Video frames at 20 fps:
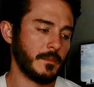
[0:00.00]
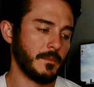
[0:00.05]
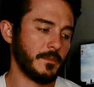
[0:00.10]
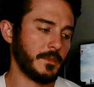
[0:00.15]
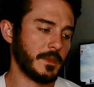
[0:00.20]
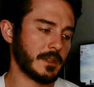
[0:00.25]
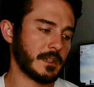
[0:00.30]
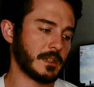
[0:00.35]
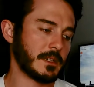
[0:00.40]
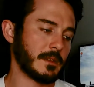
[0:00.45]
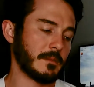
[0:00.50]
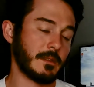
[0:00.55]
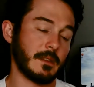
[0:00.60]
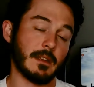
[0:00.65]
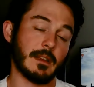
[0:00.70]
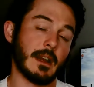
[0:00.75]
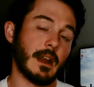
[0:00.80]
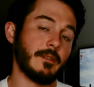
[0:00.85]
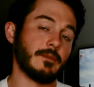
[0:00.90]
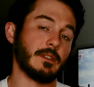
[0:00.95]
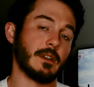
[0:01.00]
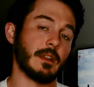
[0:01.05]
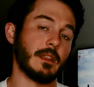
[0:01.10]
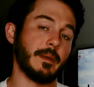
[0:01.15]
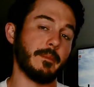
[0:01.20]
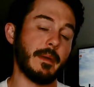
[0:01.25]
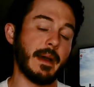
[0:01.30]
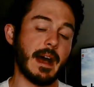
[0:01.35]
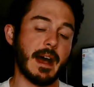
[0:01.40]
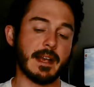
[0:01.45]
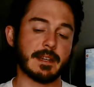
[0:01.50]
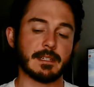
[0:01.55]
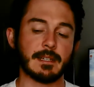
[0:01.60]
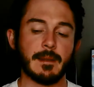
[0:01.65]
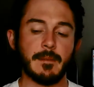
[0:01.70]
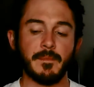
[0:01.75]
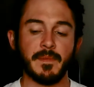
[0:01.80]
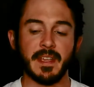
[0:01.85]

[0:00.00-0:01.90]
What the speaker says: this is something that I've done in the past,